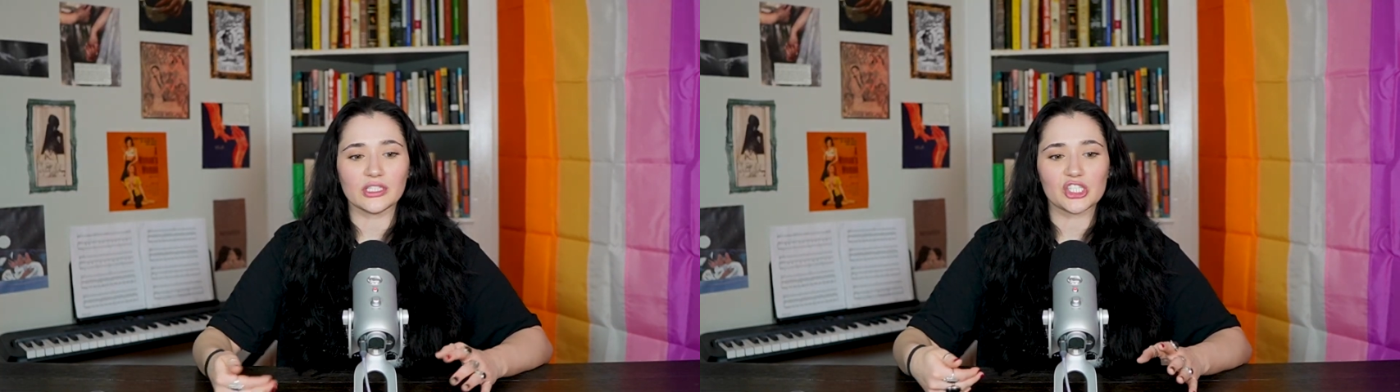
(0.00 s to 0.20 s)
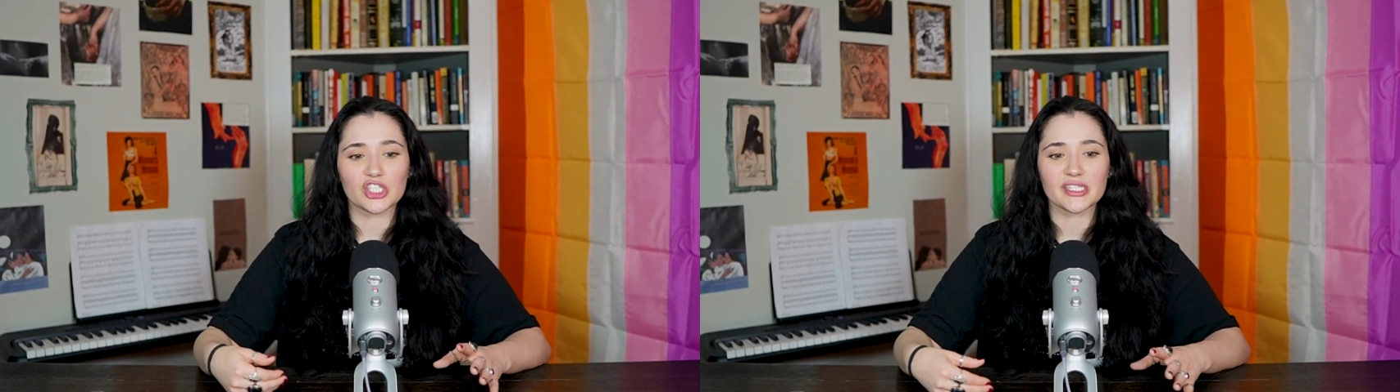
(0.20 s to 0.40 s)

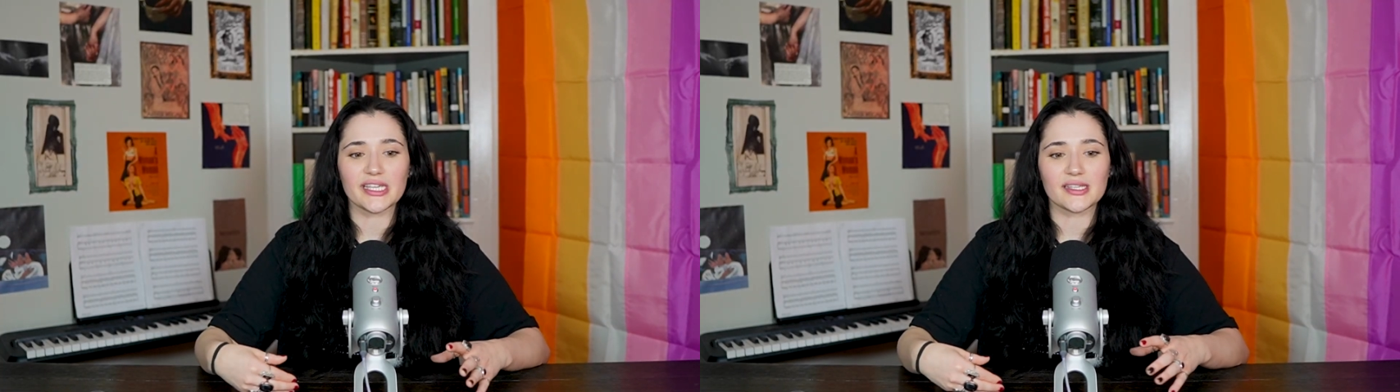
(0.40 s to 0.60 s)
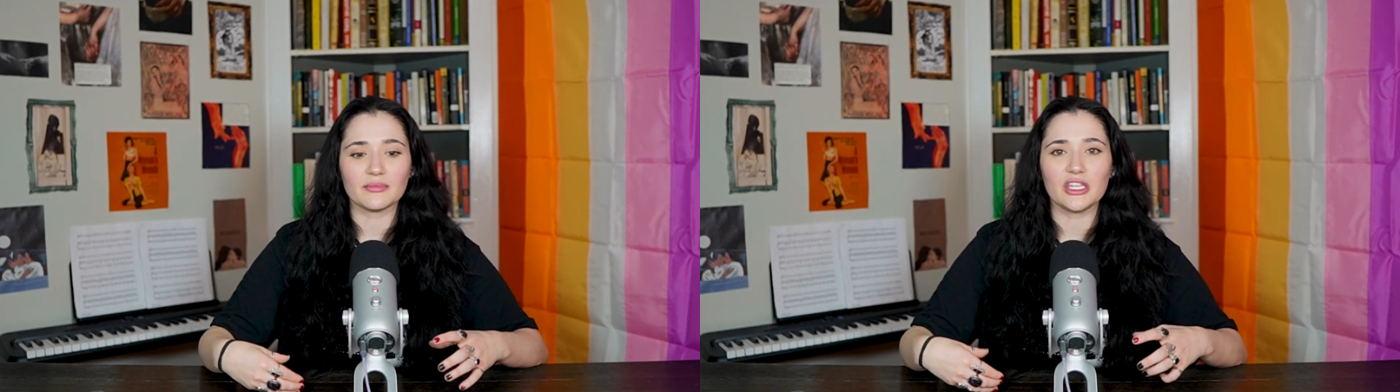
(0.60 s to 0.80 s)
It's just like
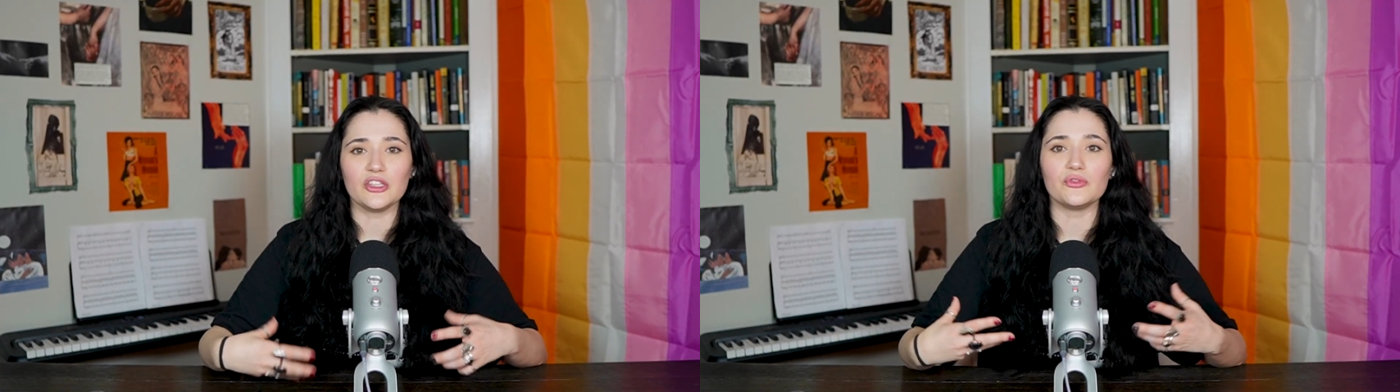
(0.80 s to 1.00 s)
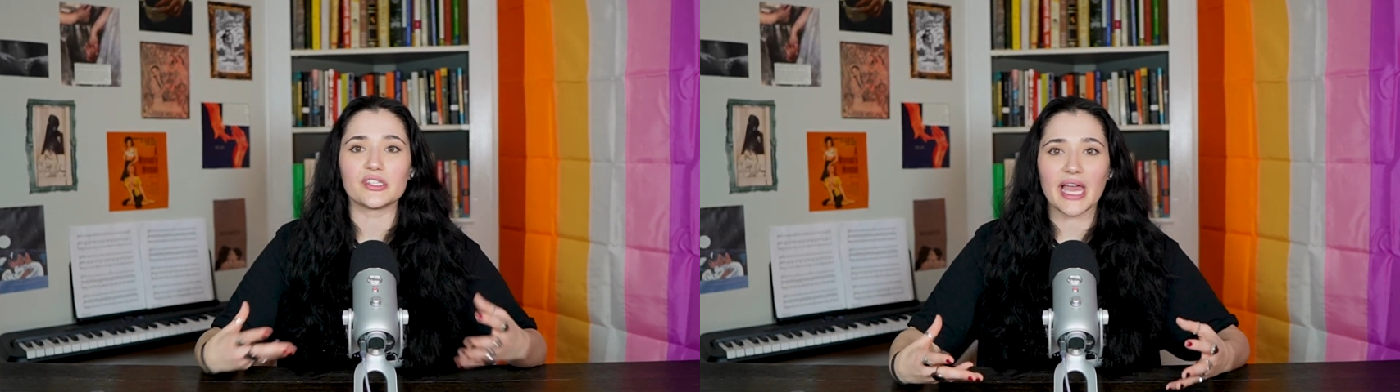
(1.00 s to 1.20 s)
something that
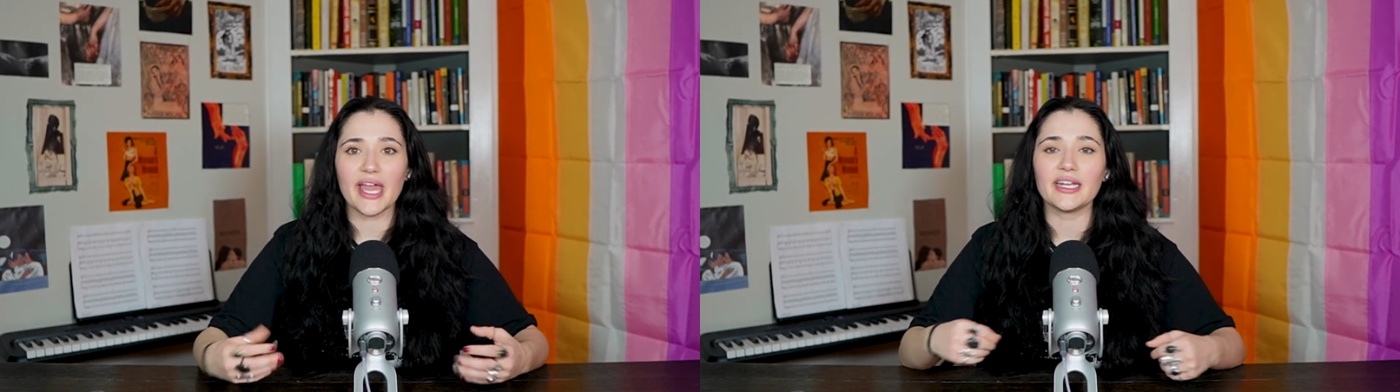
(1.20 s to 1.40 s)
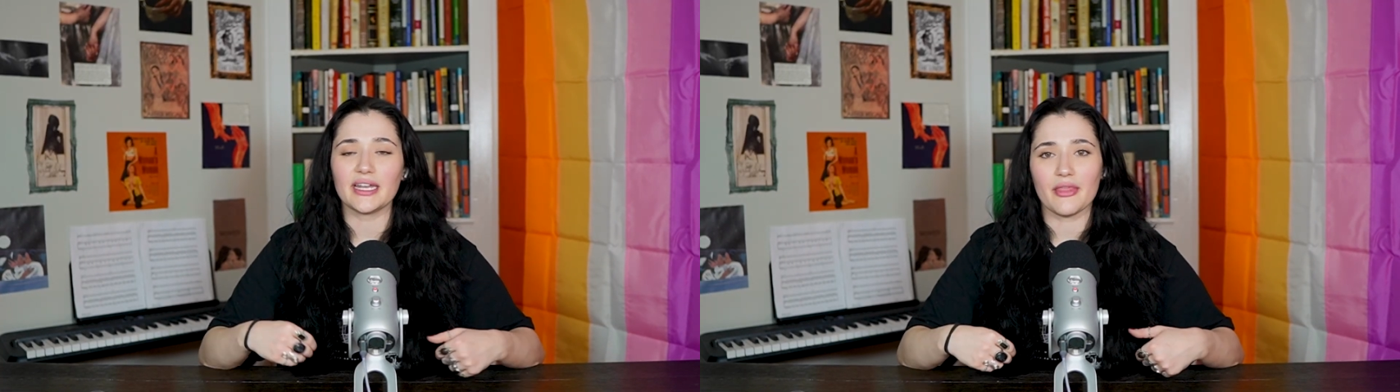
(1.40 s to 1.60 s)
you say
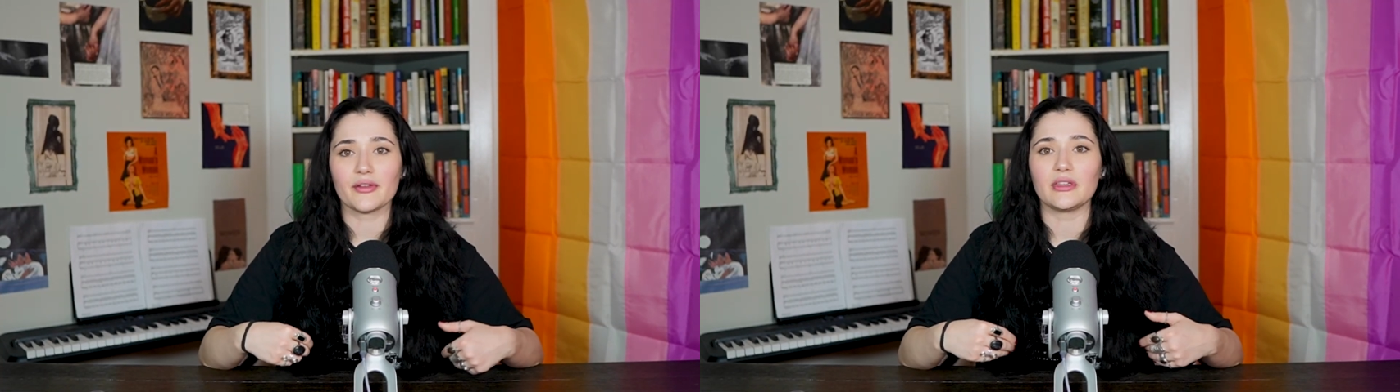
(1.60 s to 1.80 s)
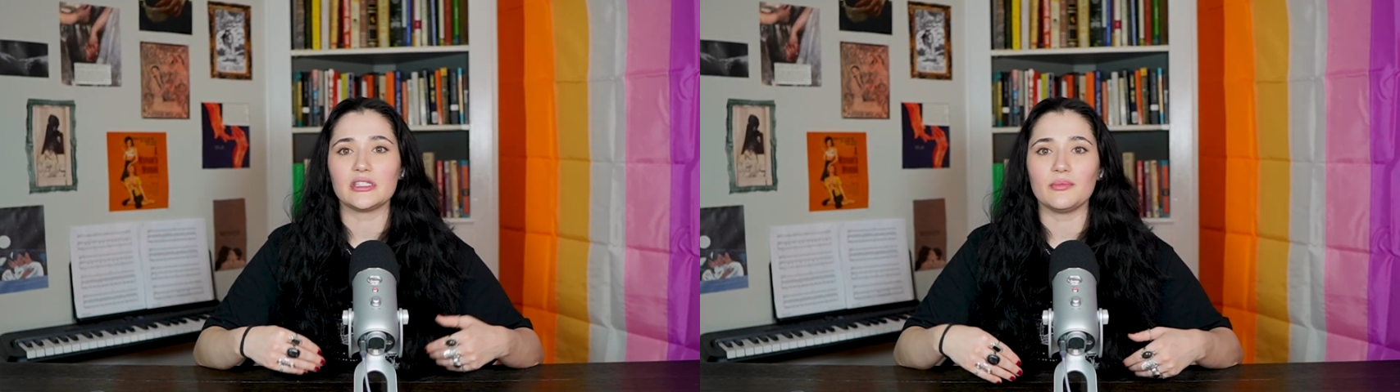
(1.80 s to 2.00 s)
and another thing to